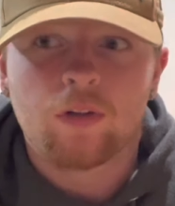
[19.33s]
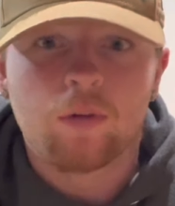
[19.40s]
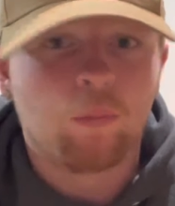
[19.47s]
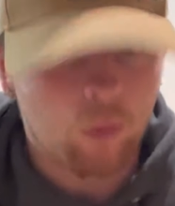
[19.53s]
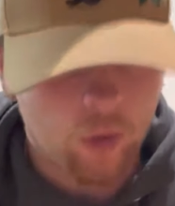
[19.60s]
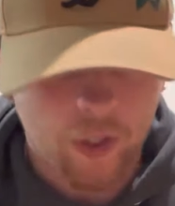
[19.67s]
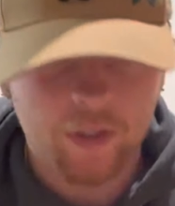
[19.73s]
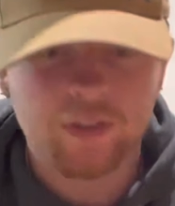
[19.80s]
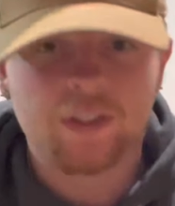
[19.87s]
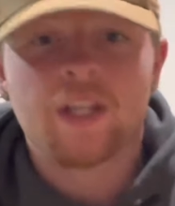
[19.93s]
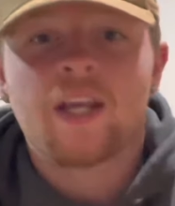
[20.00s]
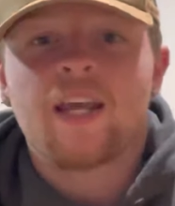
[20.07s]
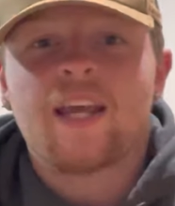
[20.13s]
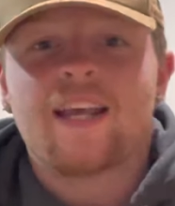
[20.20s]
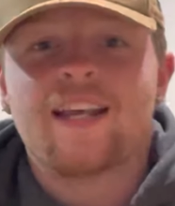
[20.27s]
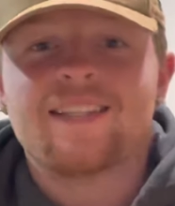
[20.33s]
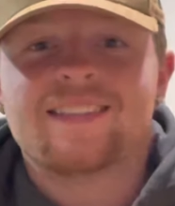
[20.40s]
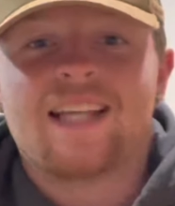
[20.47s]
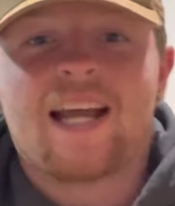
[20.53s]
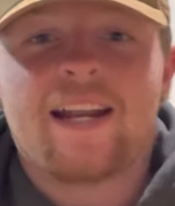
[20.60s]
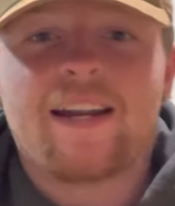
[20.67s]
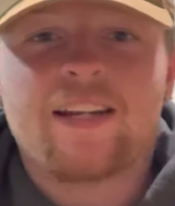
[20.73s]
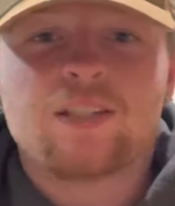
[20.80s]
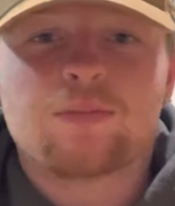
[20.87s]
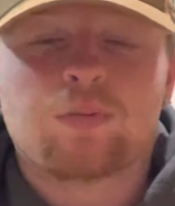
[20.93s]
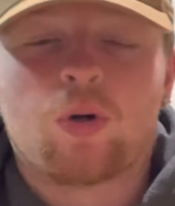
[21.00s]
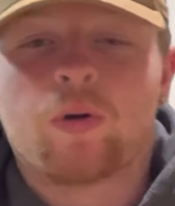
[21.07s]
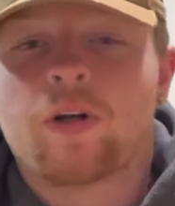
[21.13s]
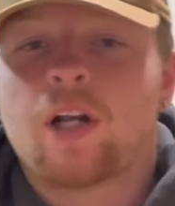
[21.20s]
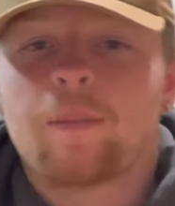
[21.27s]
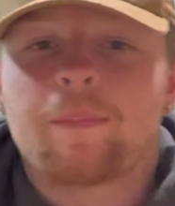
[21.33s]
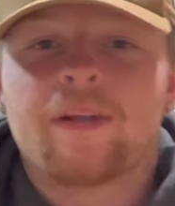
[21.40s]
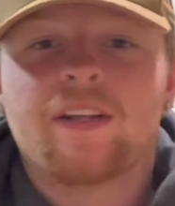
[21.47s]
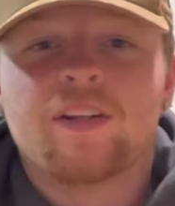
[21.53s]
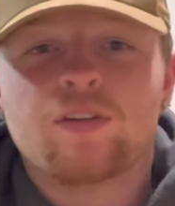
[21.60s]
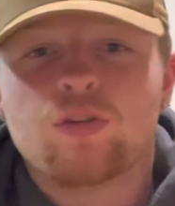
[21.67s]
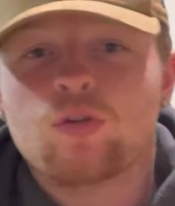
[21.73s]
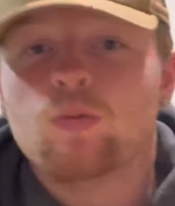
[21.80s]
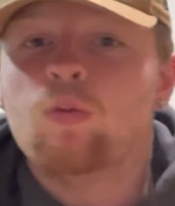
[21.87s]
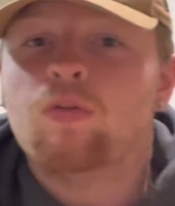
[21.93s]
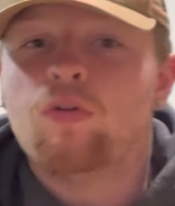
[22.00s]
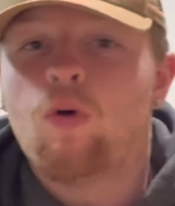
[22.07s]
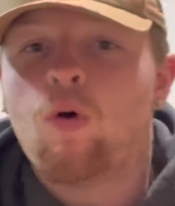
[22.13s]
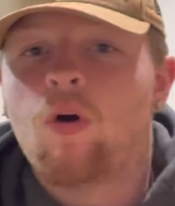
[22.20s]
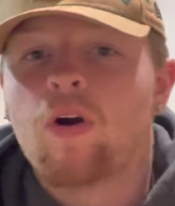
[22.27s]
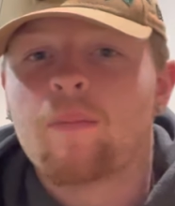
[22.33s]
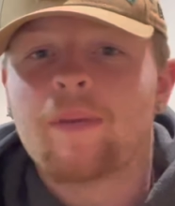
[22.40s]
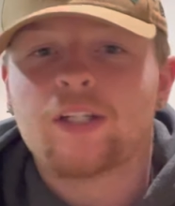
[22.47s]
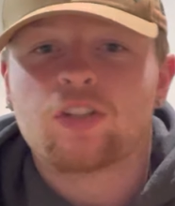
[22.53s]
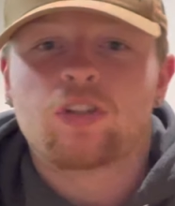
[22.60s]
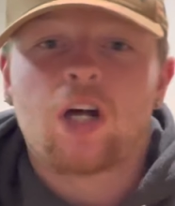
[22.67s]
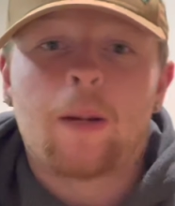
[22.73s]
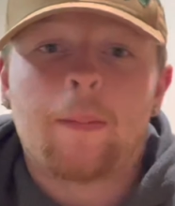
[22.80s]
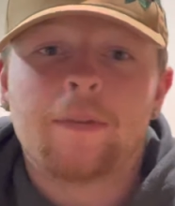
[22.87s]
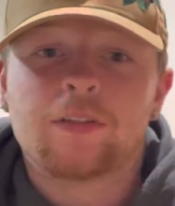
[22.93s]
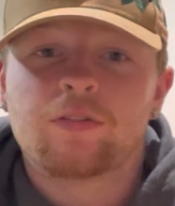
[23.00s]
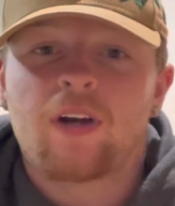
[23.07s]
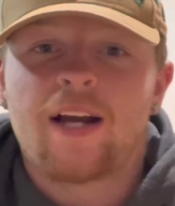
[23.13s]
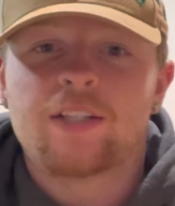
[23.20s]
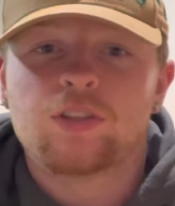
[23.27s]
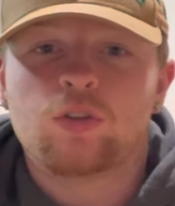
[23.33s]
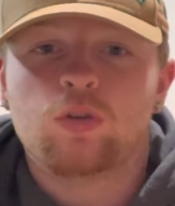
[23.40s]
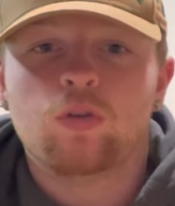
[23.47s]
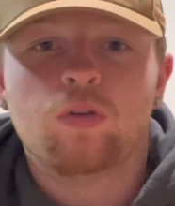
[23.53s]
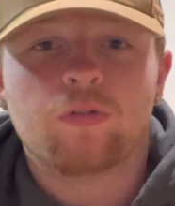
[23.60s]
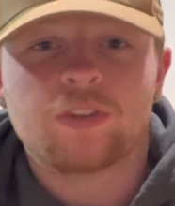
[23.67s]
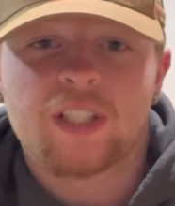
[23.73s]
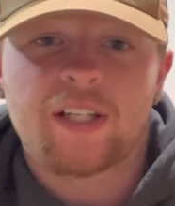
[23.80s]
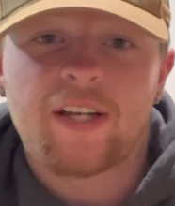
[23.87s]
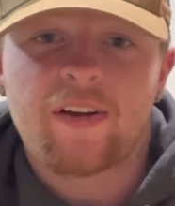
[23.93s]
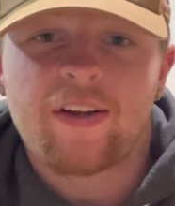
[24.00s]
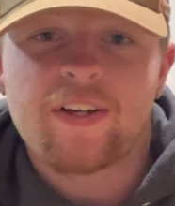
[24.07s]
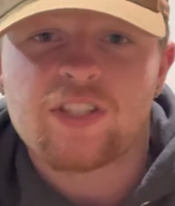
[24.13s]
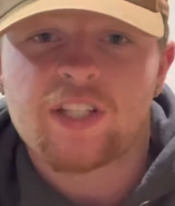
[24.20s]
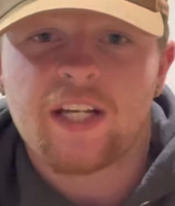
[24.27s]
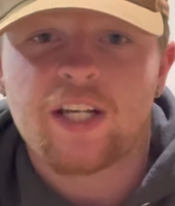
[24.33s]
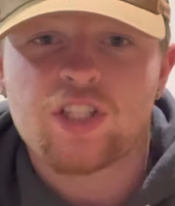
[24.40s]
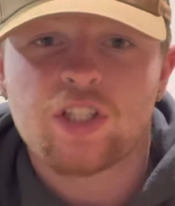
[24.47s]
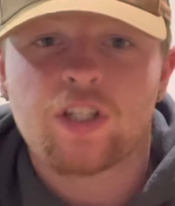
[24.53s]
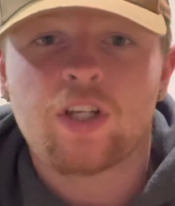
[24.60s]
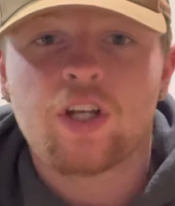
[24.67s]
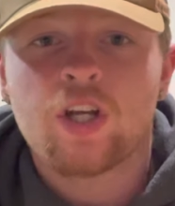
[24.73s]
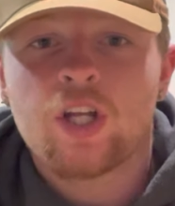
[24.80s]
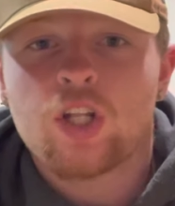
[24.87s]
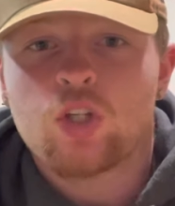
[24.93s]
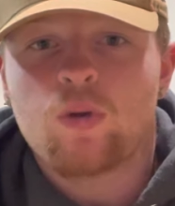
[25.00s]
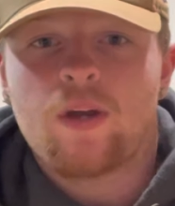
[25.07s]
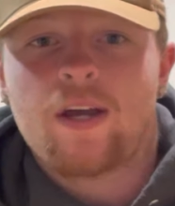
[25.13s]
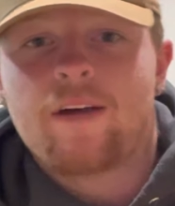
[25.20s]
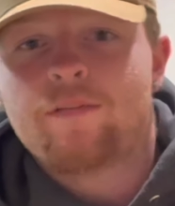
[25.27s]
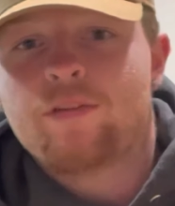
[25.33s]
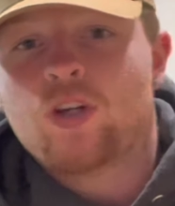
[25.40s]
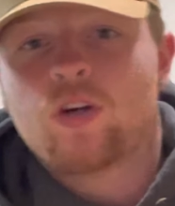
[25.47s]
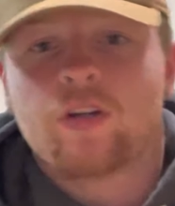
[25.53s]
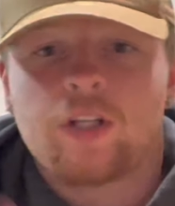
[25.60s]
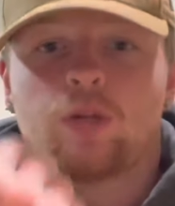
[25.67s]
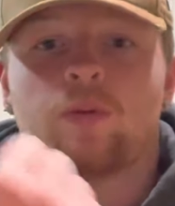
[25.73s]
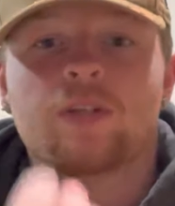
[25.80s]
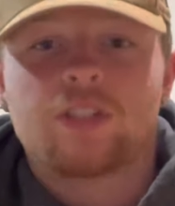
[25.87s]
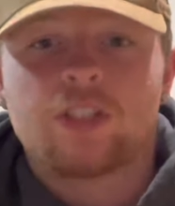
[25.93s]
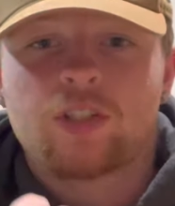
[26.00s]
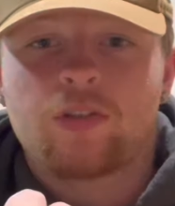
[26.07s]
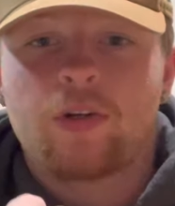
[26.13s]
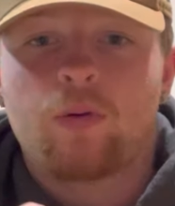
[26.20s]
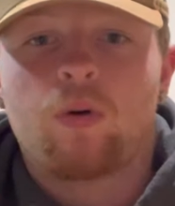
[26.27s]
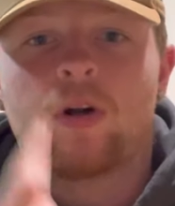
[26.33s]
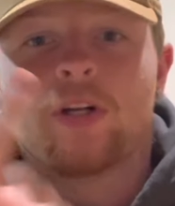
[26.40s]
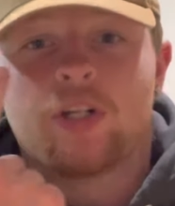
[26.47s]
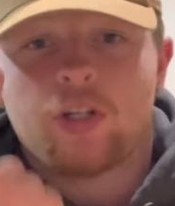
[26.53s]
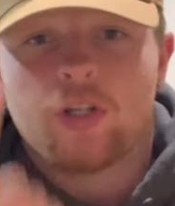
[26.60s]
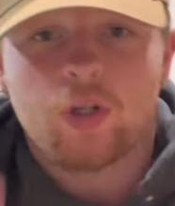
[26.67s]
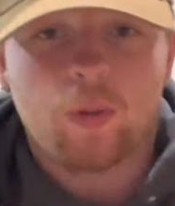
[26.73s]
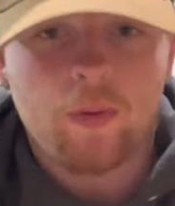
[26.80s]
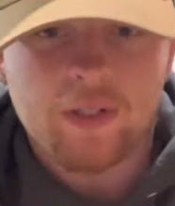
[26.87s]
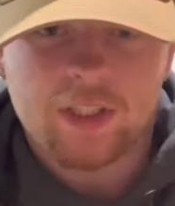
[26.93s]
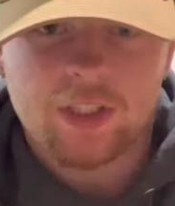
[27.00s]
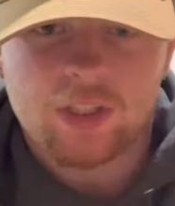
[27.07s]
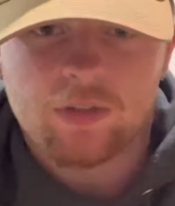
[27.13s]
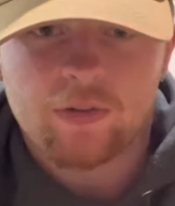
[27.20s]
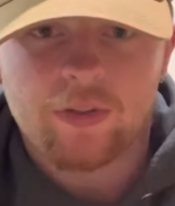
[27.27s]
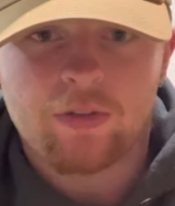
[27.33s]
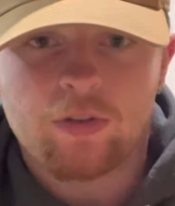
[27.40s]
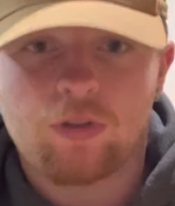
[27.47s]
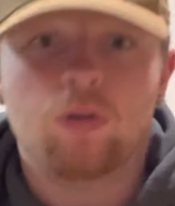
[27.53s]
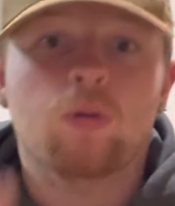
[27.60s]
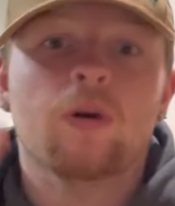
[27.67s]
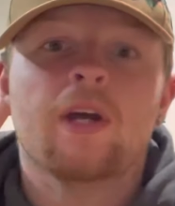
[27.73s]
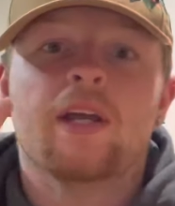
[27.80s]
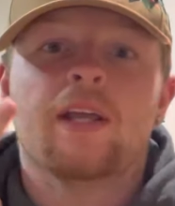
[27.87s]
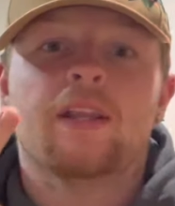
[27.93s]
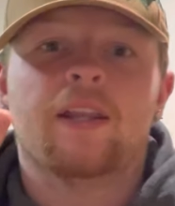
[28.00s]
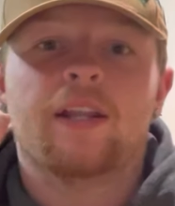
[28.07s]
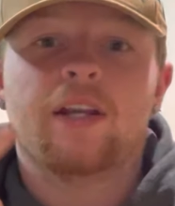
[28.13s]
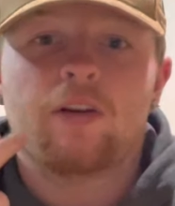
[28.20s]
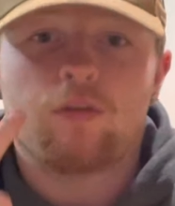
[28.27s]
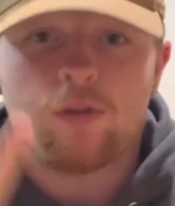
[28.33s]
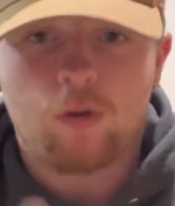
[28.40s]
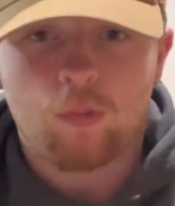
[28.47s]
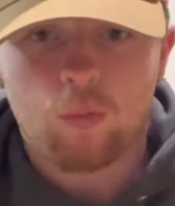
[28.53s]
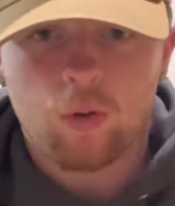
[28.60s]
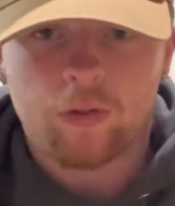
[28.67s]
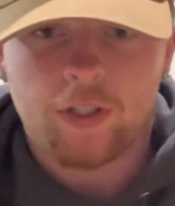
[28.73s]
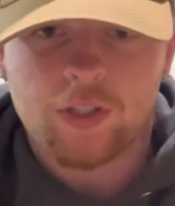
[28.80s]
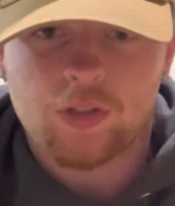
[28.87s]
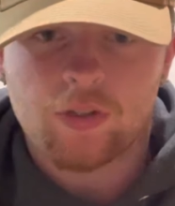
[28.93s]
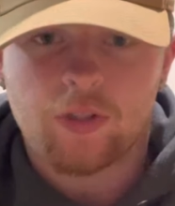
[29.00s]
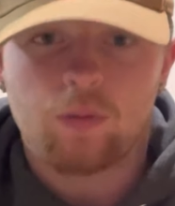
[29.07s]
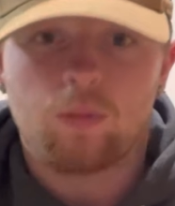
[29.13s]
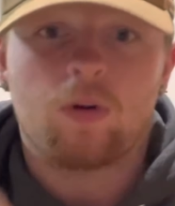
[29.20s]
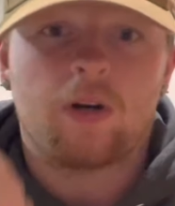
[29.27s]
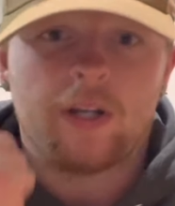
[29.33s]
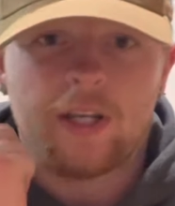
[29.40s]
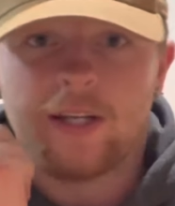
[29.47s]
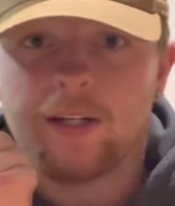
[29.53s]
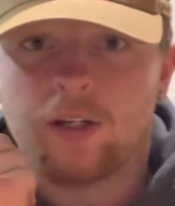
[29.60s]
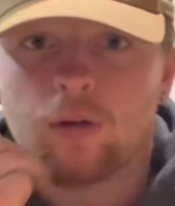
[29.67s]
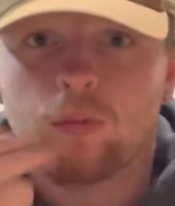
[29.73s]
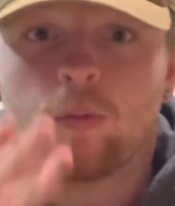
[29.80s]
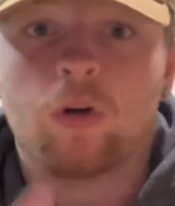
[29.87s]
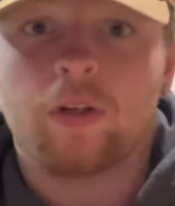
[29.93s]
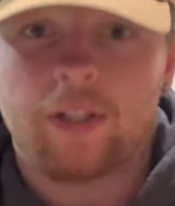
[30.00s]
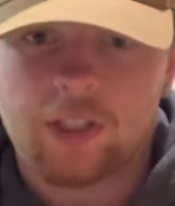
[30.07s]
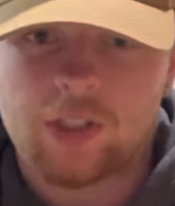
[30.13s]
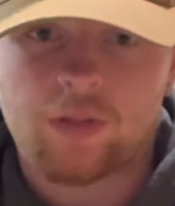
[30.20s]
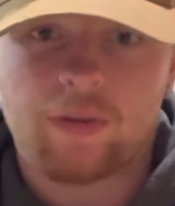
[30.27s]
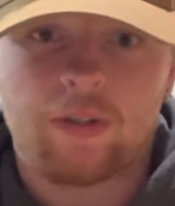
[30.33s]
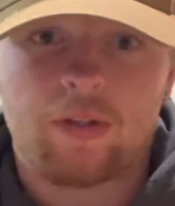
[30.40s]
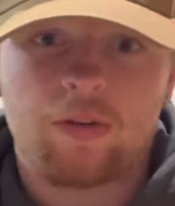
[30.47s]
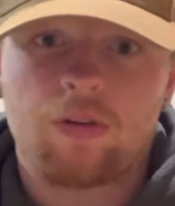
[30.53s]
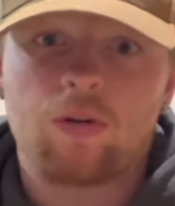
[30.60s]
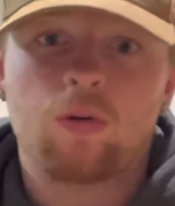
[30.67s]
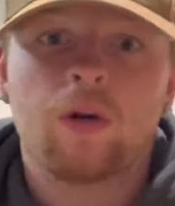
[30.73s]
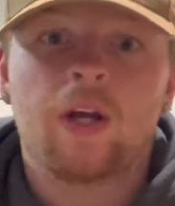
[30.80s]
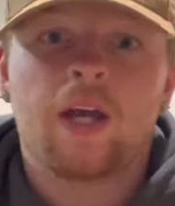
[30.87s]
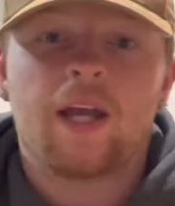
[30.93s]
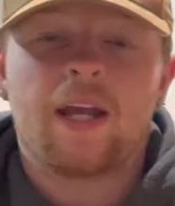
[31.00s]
works is that it is broken up into 4 major topics for high school. For secondary education, you have your U.S. History 1, U.S. History 2, and then you have your World History 1 and your World History 2.